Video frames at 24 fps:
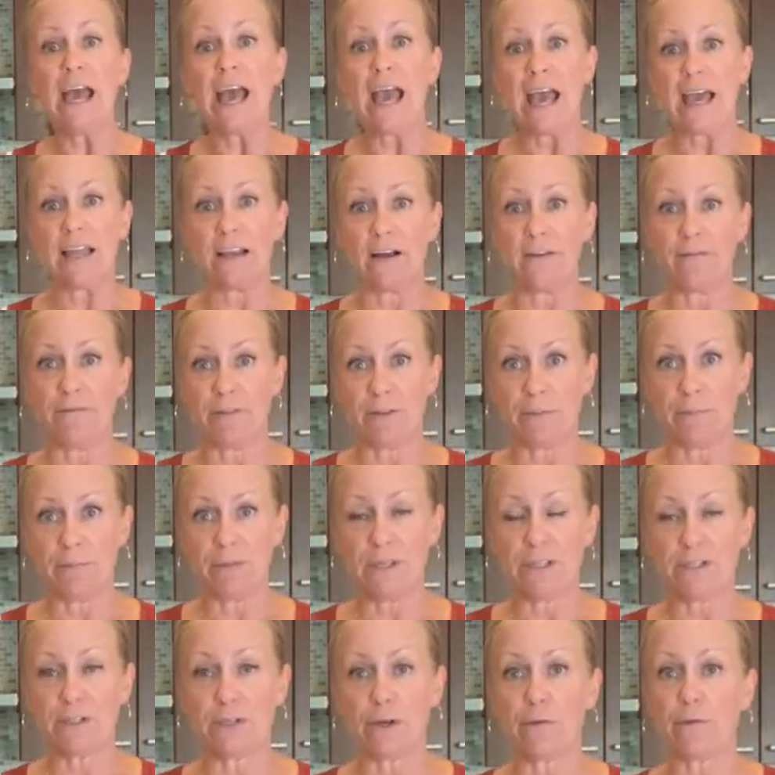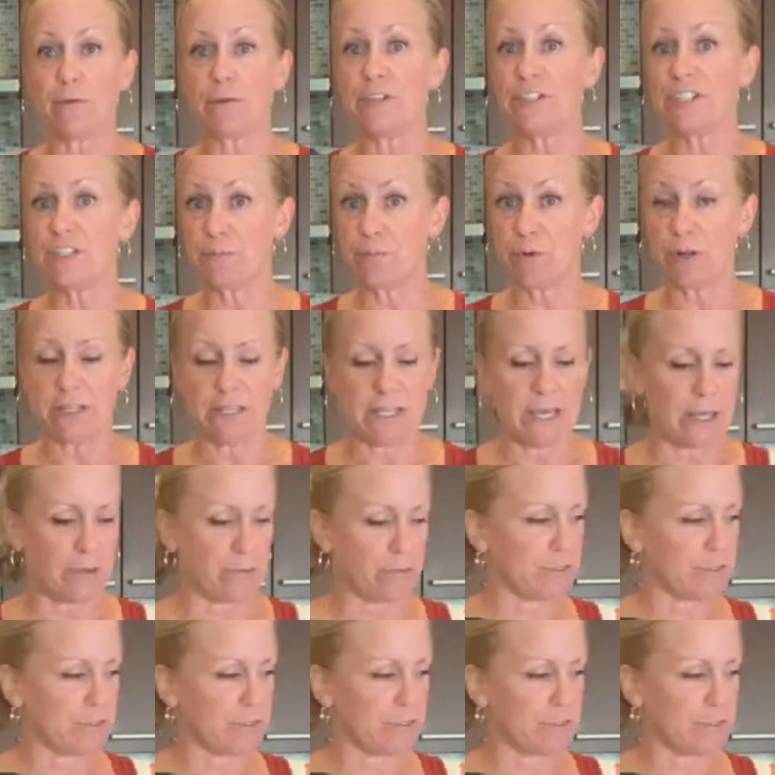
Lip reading: and I'll flip these over and spray the other